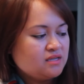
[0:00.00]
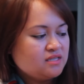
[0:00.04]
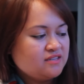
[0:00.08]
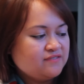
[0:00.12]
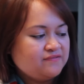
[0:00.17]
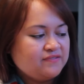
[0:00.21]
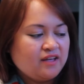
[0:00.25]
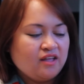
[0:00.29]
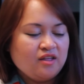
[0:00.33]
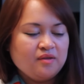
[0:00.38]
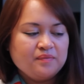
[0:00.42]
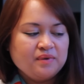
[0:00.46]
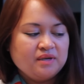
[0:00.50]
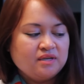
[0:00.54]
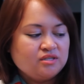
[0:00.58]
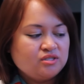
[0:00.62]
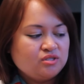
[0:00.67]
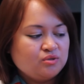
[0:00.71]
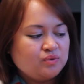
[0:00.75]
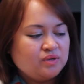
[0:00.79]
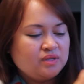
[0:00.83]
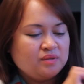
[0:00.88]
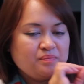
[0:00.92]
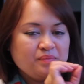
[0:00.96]

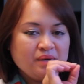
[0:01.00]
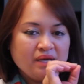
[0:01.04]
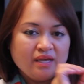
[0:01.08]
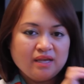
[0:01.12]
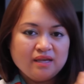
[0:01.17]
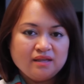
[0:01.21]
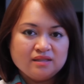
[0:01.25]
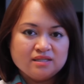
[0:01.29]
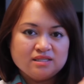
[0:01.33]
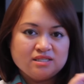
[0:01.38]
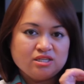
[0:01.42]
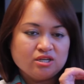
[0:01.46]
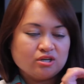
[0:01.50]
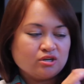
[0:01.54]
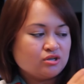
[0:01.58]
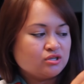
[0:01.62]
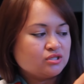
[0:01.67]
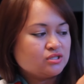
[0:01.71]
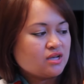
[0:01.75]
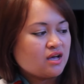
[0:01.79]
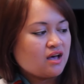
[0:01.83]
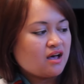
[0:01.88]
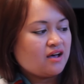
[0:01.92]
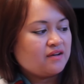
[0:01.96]
development with picking the
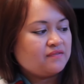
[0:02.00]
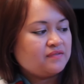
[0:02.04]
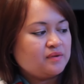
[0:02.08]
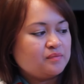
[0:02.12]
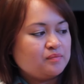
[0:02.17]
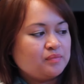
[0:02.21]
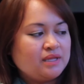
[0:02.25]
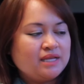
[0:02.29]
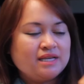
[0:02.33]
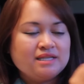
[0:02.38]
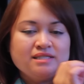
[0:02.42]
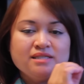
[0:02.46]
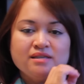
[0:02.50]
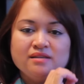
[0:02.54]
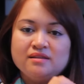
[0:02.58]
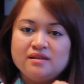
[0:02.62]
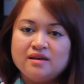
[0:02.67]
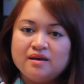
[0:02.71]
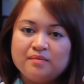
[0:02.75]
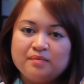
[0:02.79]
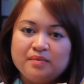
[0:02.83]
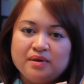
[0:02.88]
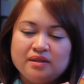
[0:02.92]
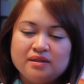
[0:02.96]
stickers off and placing
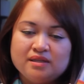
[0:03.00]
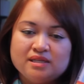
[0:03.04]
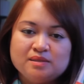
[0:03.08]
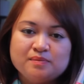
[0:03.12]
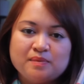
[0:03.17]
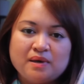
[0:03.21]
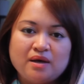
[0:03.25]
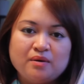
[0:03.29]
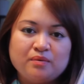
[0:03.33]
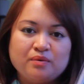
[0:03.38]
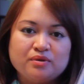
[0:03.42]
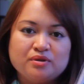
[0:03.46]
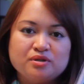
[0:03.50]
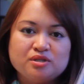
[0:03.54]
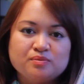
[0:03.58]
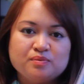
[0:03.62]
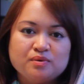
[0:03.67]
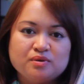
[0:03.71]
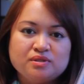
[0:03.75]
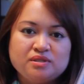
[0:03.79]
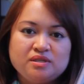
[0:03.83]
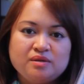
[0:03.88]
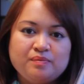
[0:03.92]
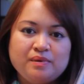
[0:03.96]
them in the spot where they're
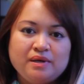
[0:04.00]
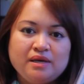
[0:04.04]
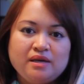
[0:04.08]
supposed to